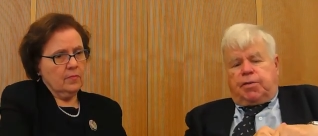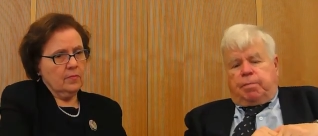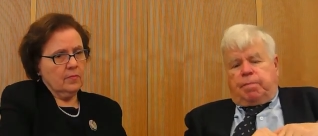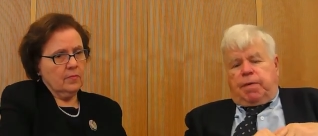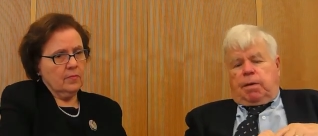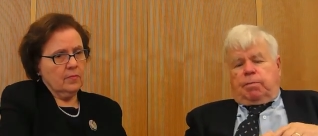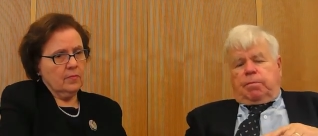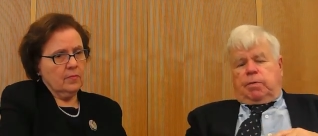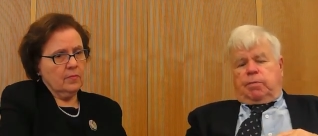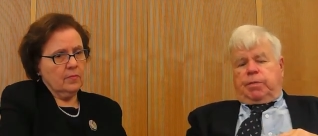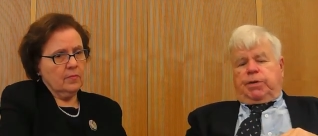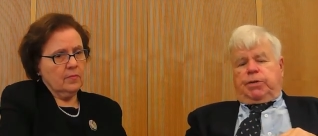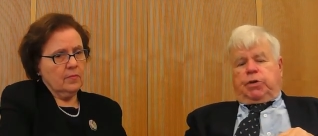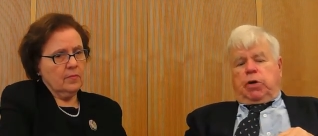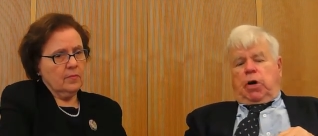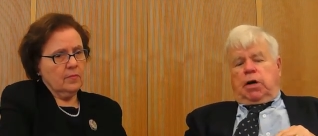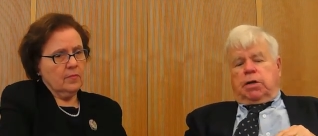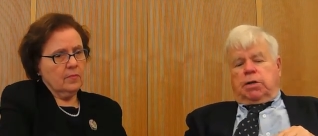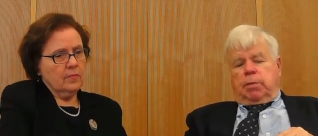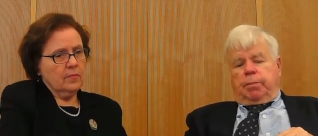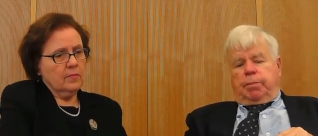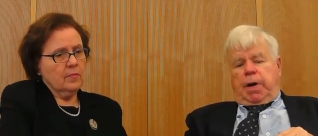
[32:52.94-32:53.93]
Speaker 1: Amendment we
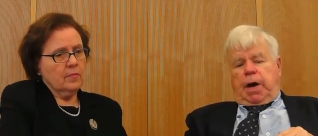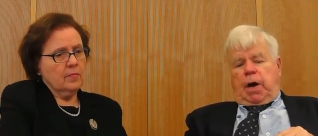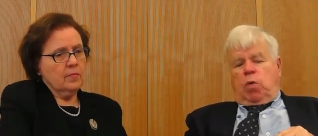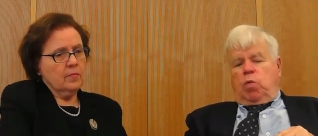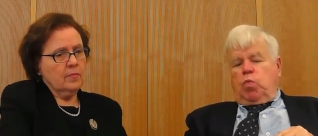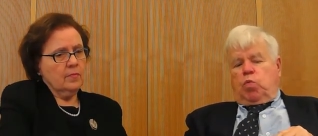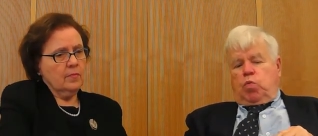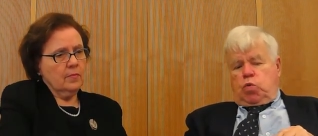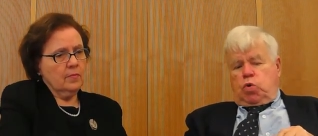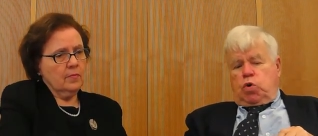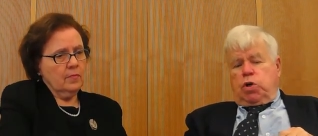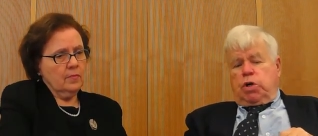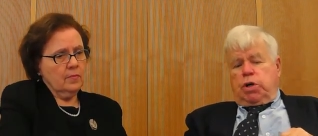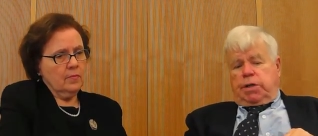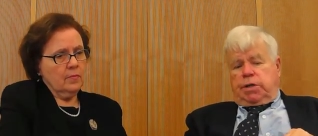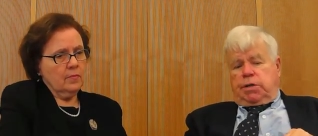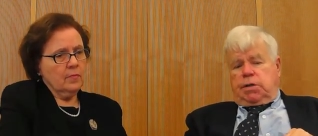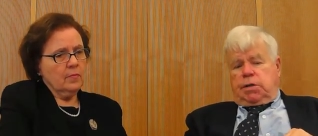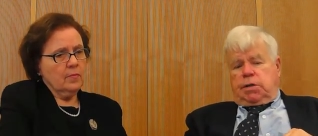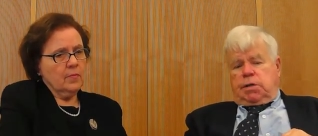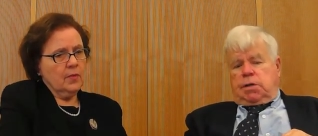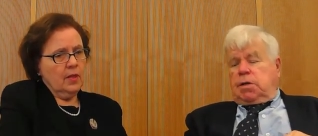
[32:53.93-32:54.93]
talked about mm-hmm.
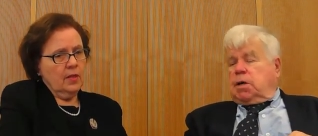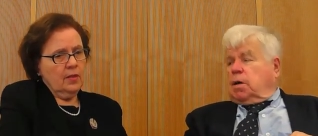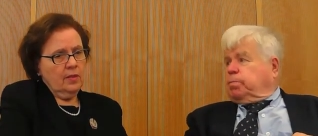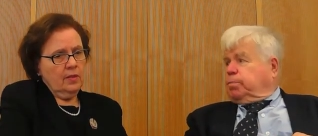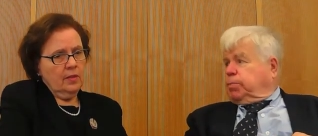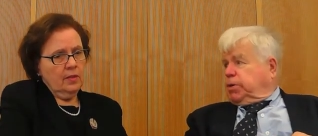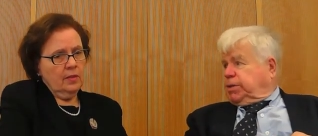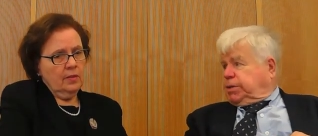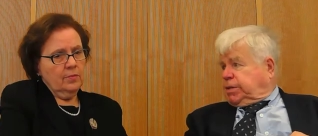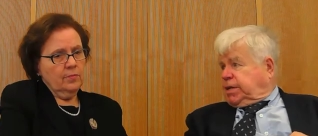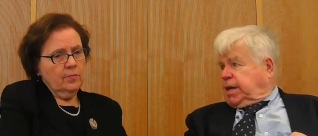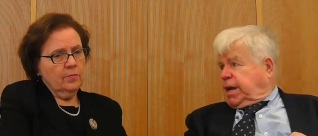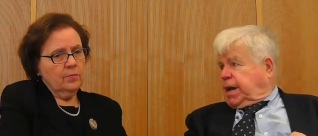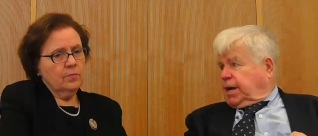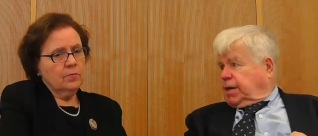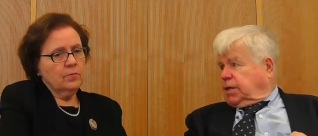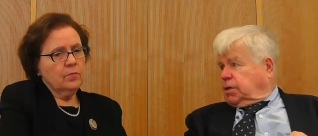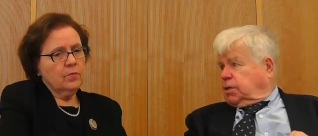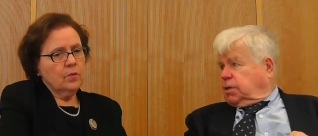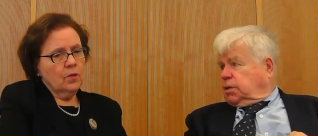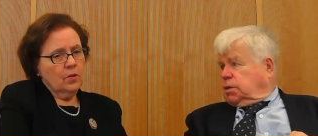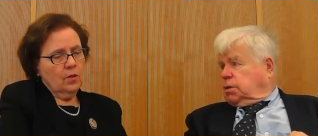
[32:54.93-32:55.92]
would
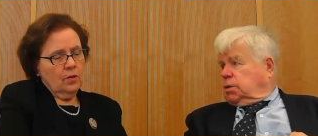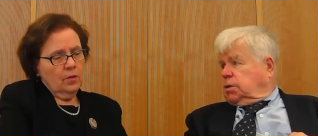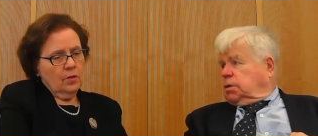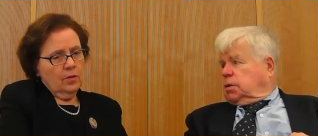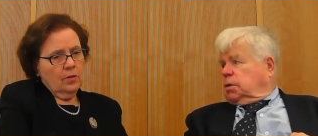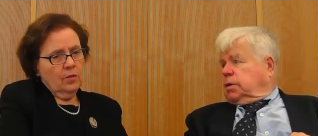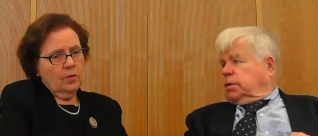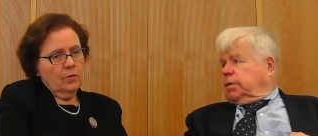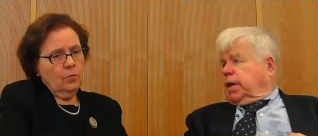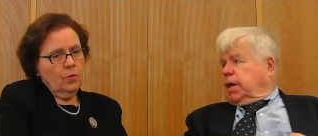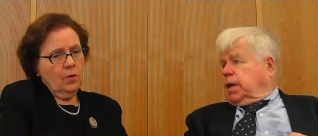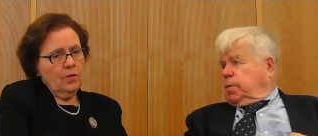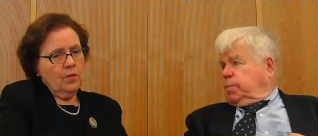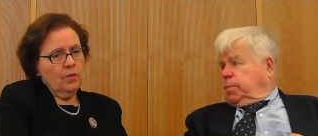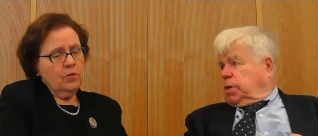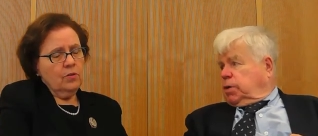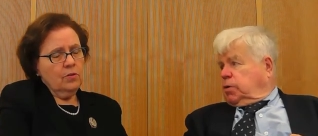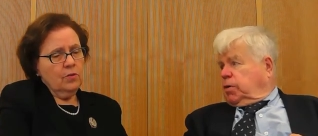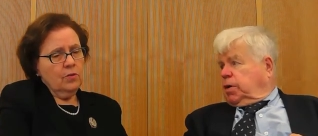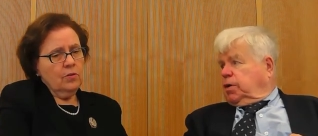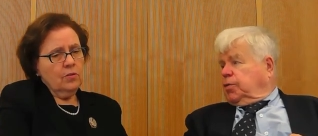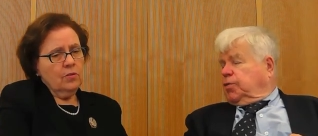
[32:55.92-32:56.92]
protect
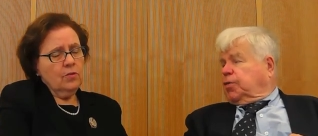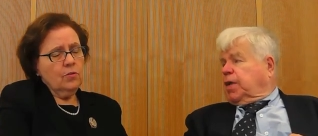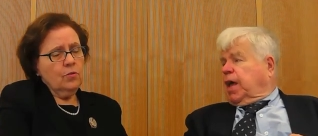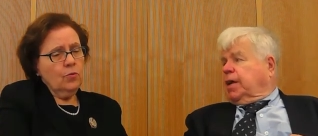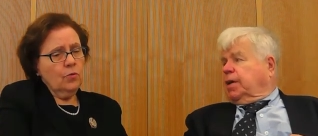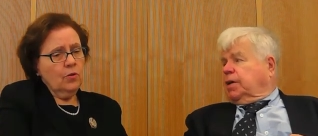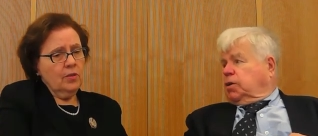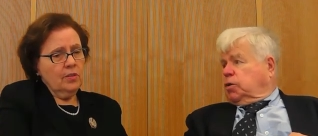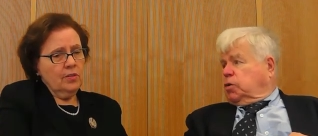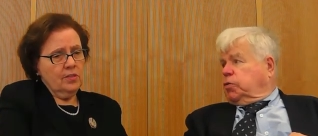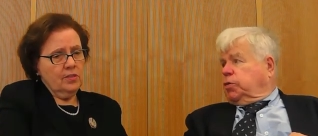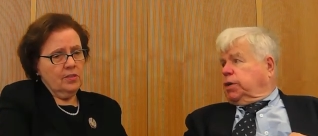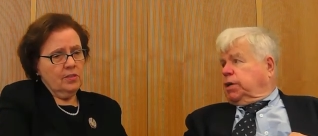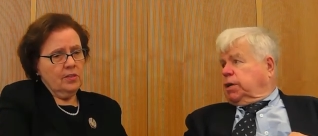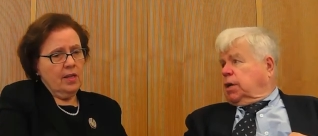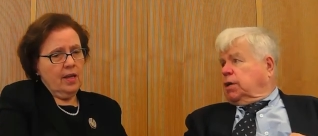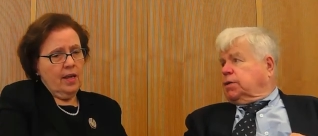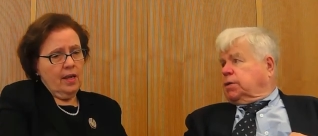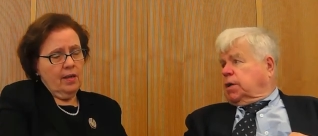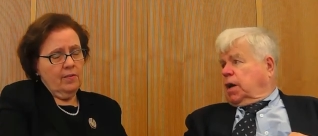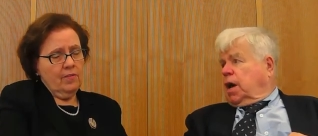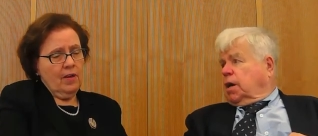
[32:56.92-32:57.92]
immigrants, courts- including yeah,
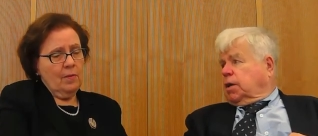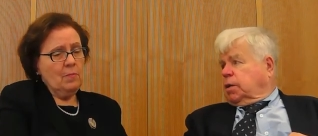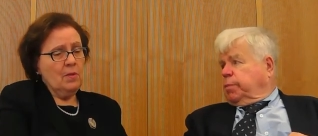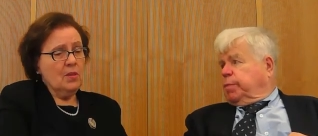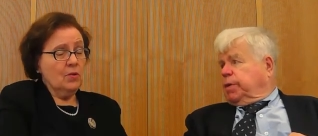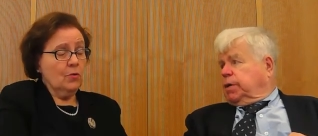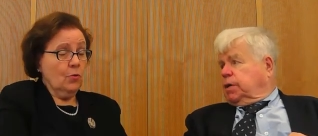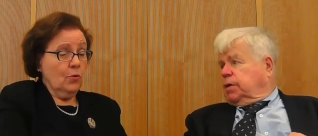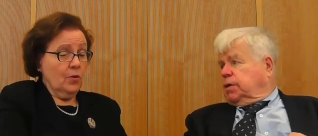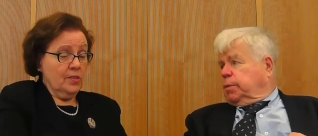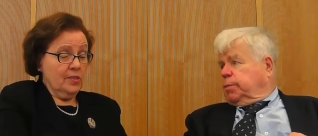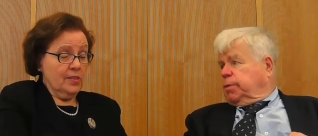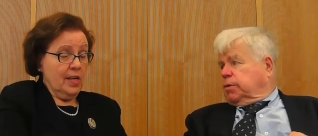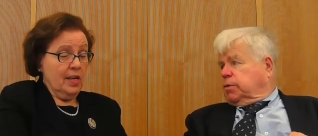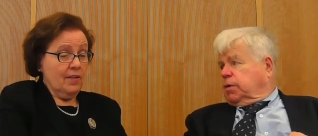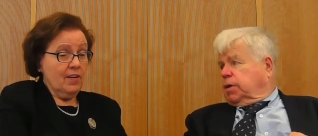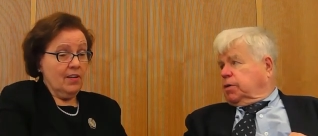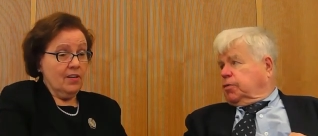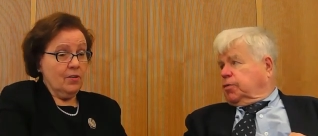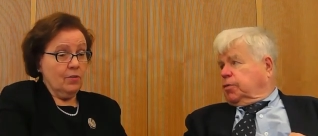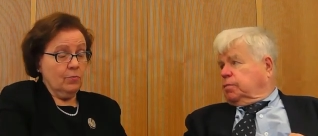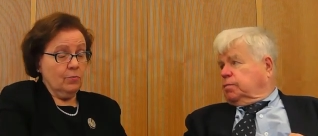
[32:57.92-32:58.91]
I mean, undocumented immigrants. had- I
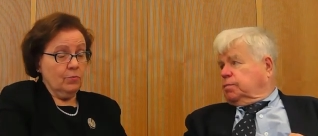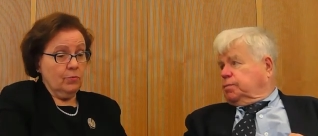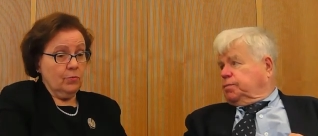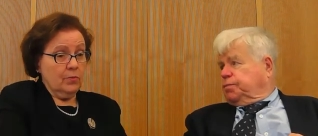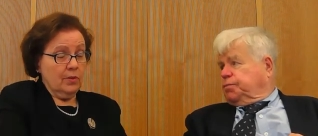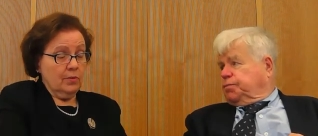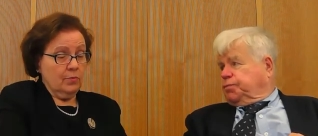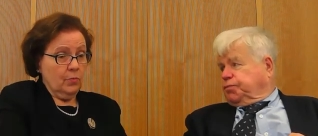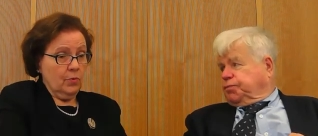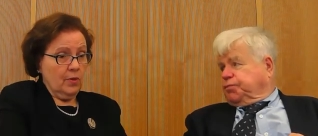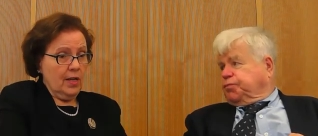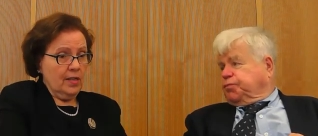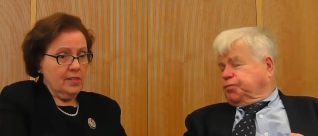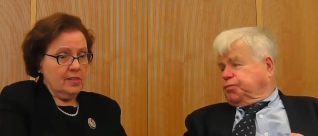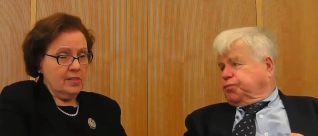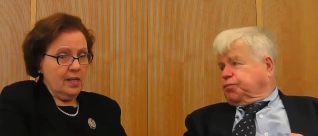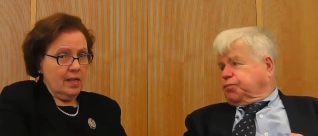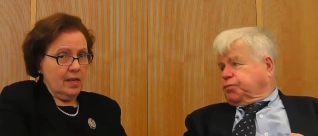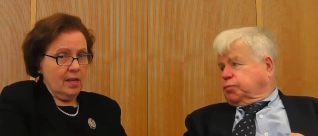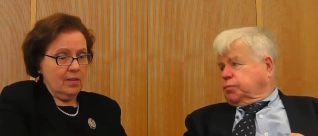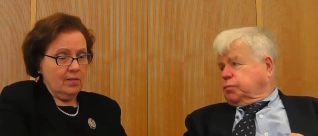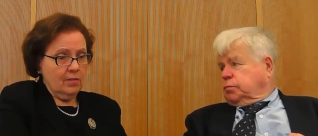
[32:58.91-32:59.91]
Speaker 2: know, when- I sat
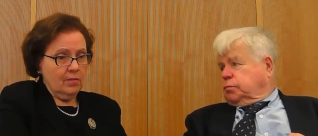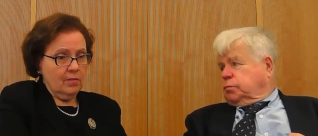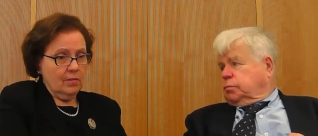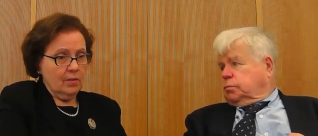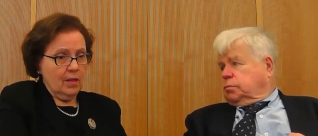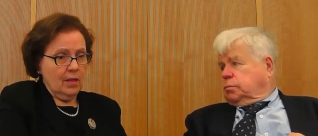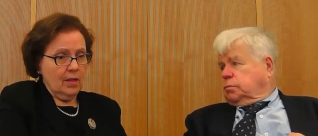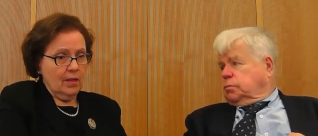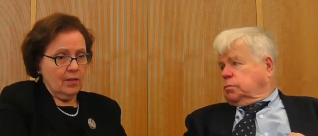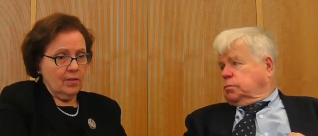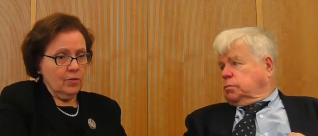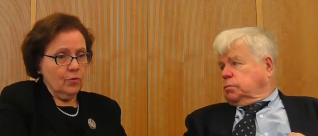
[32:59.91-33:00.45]
on, on the